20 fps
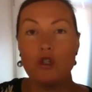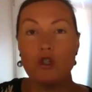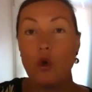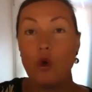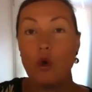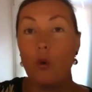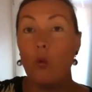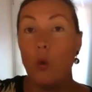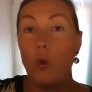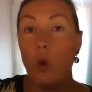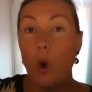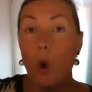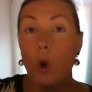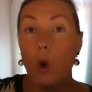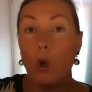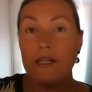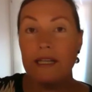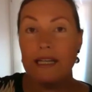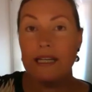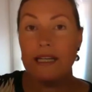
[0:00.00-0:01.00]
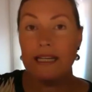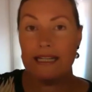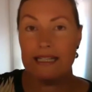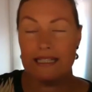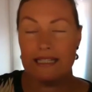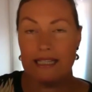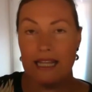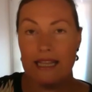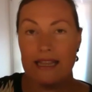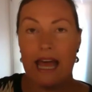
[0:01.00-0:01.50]

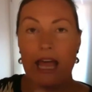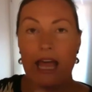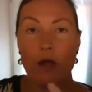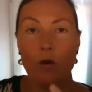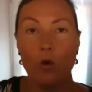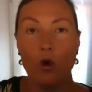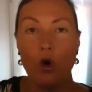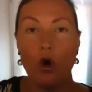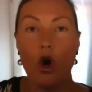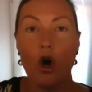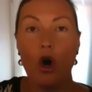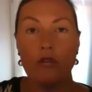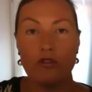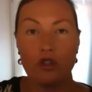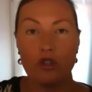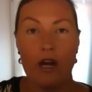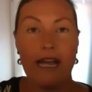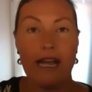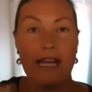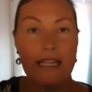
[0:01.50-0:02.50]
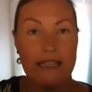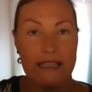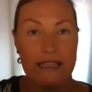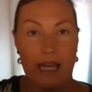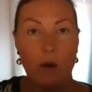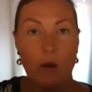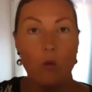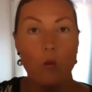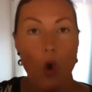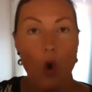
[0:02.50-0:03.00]
warnings that they were off track and
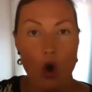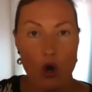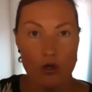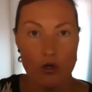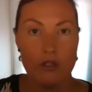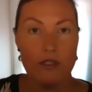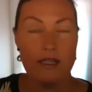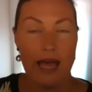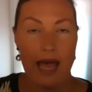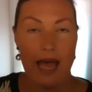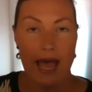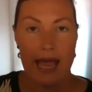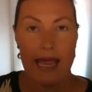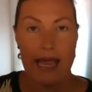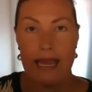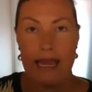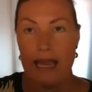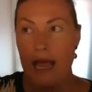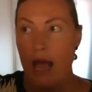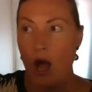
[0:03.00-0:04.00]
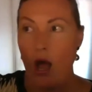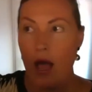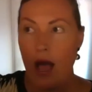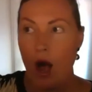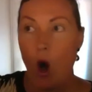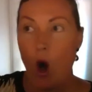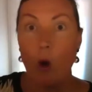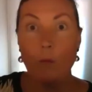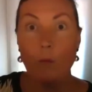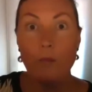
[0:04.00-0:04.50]
there was a
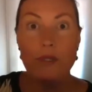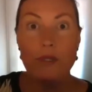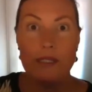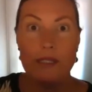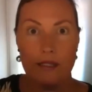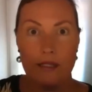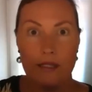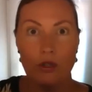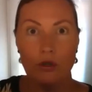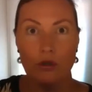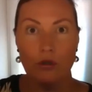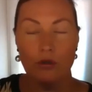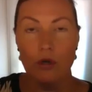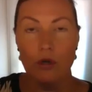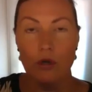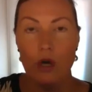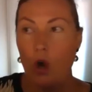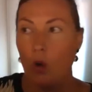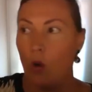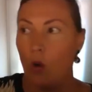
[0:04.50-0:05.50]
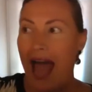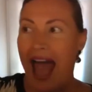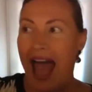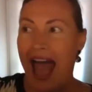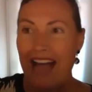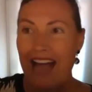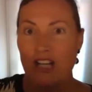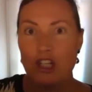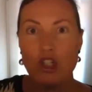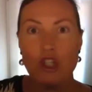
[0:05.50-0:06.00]
obstacle were
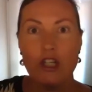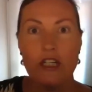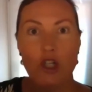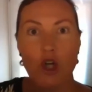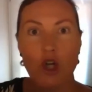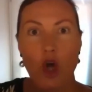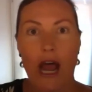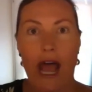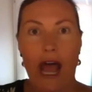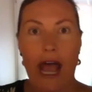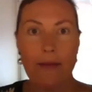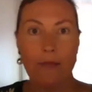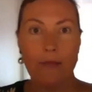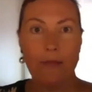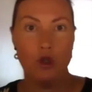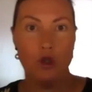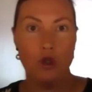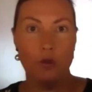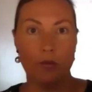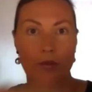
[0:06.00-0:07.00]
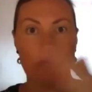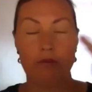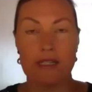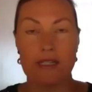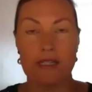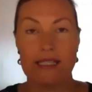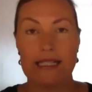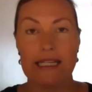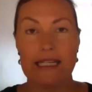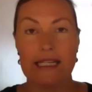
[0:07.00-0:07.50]
actually not able to be
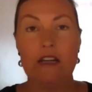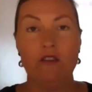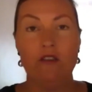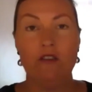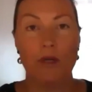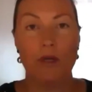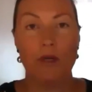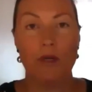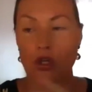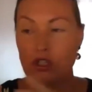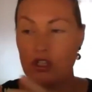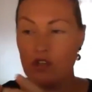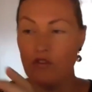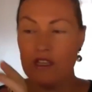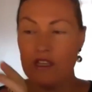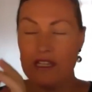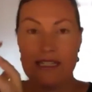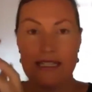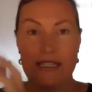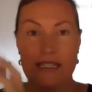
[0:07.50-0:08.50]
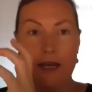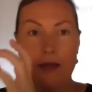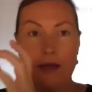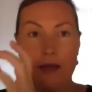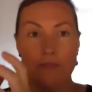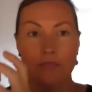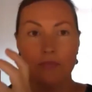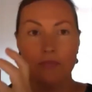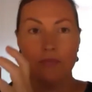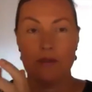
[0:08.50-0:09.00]
received because of this
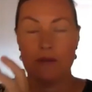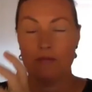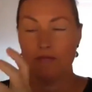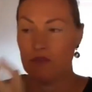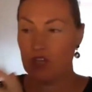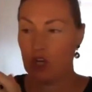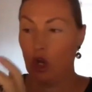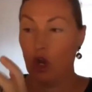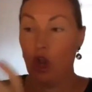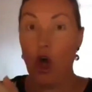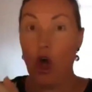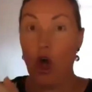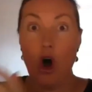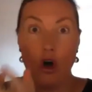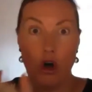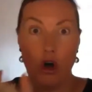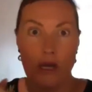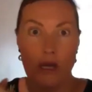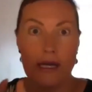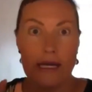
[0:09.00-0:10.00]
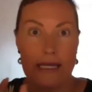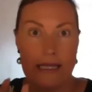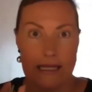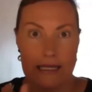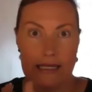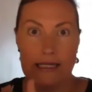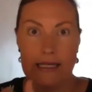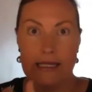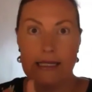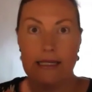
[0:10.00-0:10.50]
clog in the
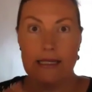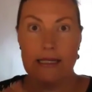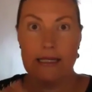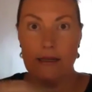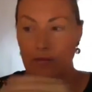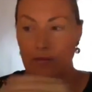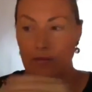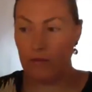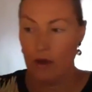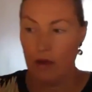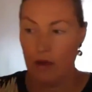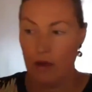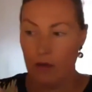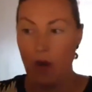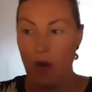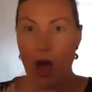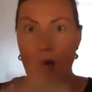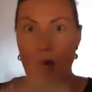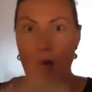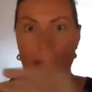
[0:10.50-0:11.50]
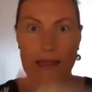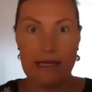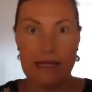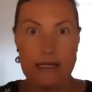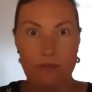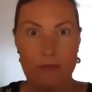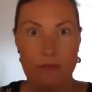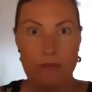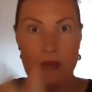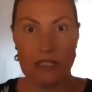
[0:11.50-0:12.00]
system by
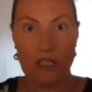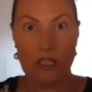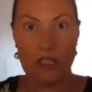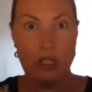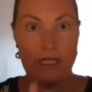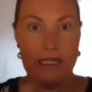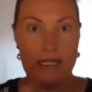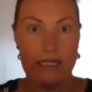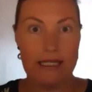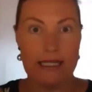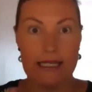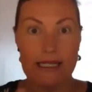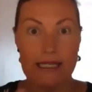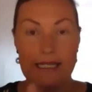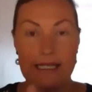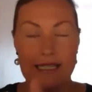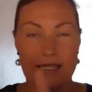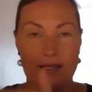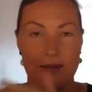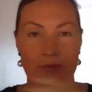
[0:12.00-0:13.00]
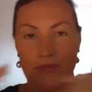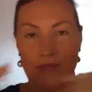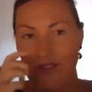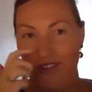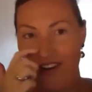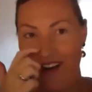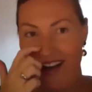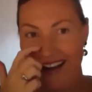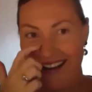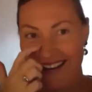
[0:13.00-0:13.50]
this messaging system,
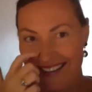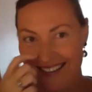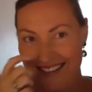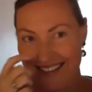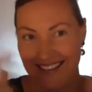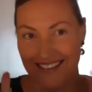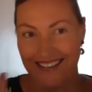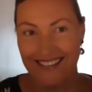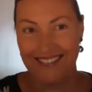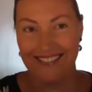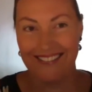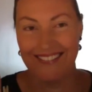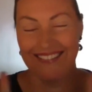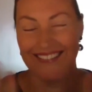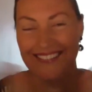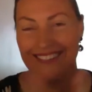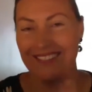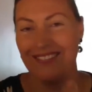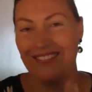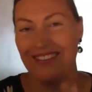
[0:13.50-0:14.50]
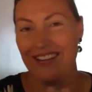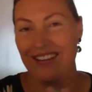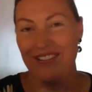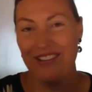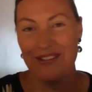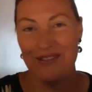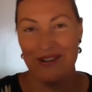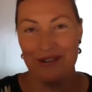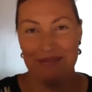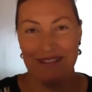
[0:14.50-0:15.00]
right? So whatever you
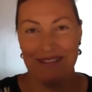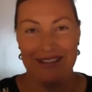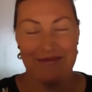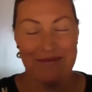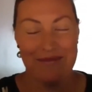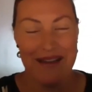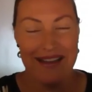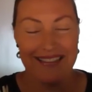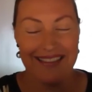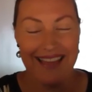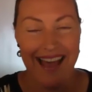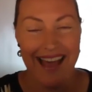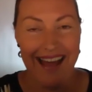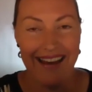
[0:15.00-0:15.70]
want to believe about that.